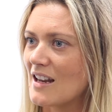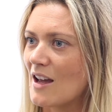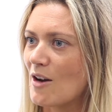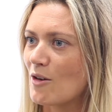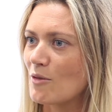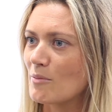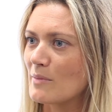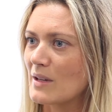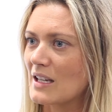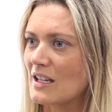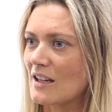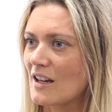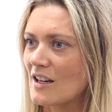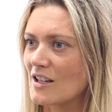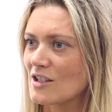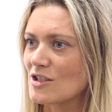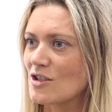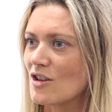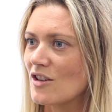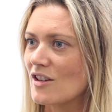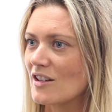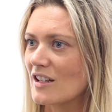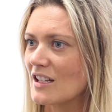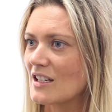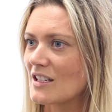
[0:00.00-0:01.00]
help me kind of
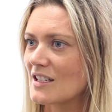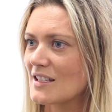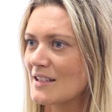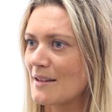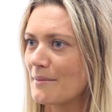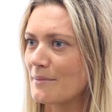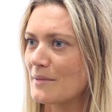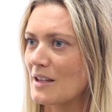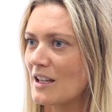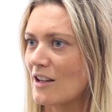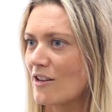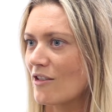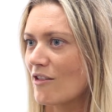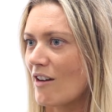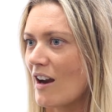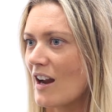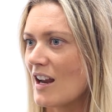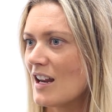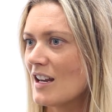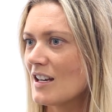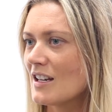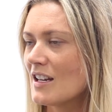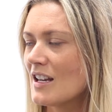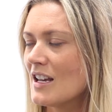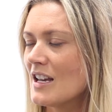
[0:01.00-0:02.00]
turn it into something
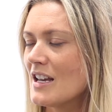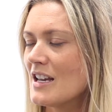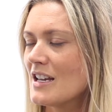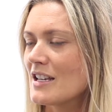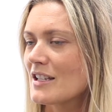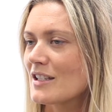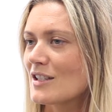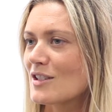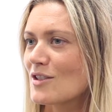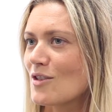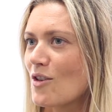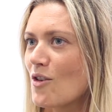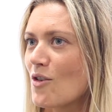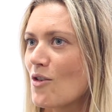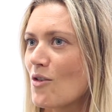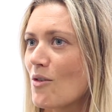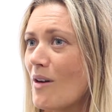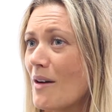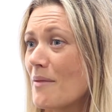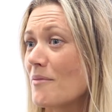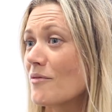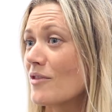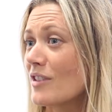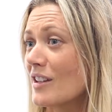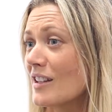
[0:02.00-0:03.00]
great. So
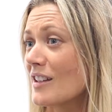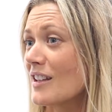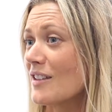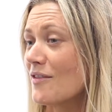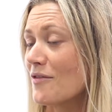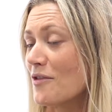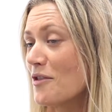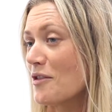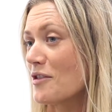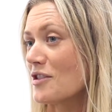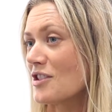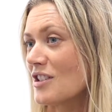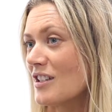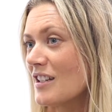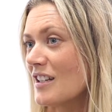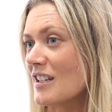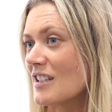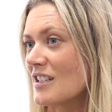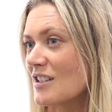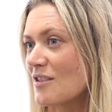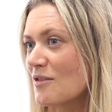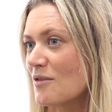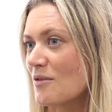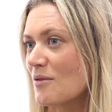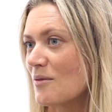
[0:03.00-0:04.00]
I'm really fortunate
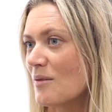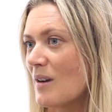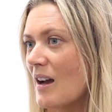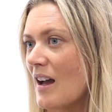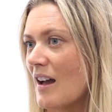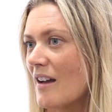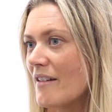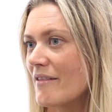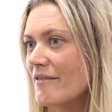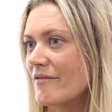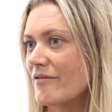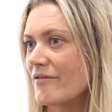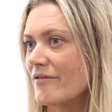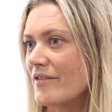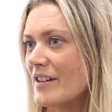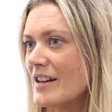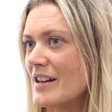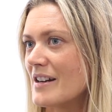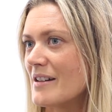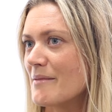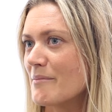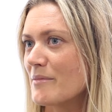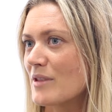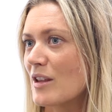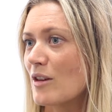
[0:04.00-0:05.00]
to have
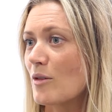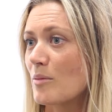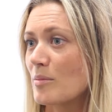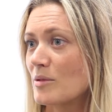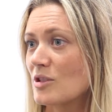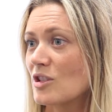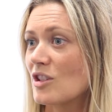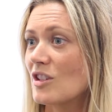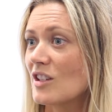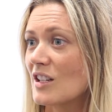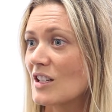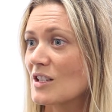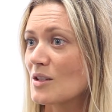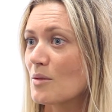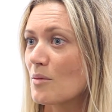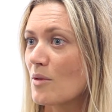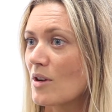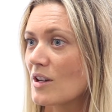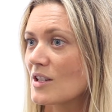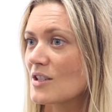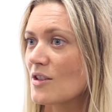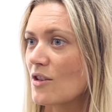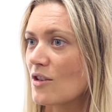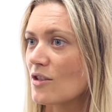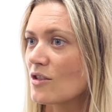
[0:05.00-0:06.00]
the opportunity to
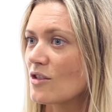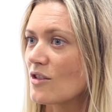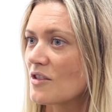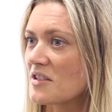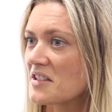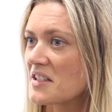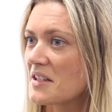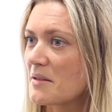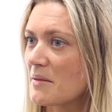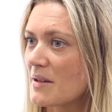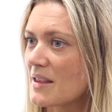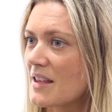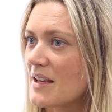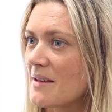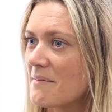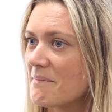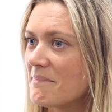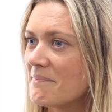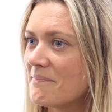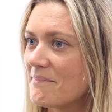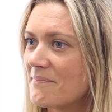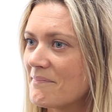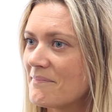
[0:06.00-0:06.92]
work so closely with him.